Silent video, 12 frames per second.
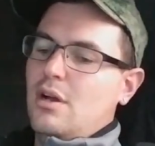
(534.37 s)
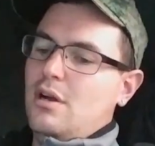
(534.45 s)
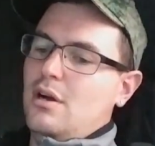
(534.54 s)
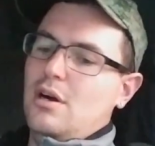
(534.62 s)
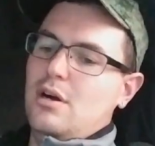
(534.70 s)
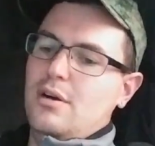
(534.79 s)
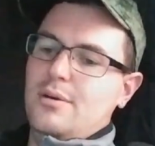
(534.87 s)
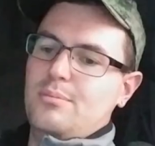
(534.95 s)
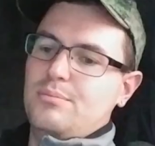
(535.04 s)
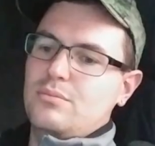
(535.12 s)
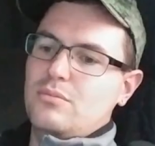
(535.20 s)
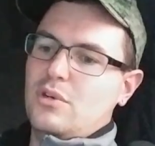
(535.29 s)
A
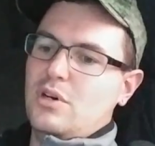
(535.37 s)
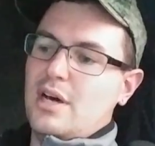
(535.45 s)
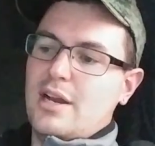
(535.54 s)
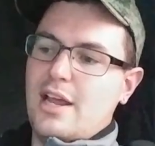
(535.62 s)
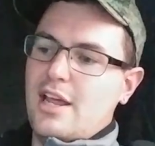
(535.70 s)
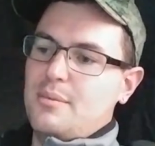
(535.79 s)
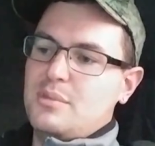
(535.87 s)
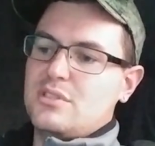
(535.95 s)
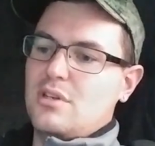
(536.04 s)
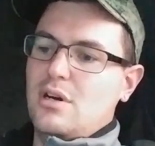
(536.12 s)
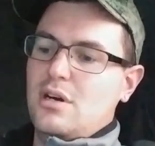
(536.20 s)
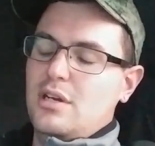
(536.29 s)
lot of
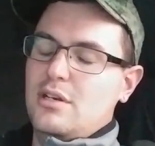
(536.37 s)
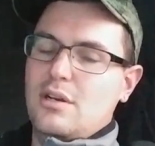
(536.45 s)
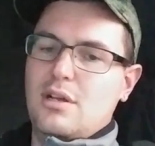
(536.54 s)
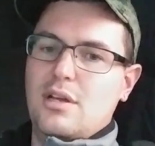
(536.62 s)
Amazon.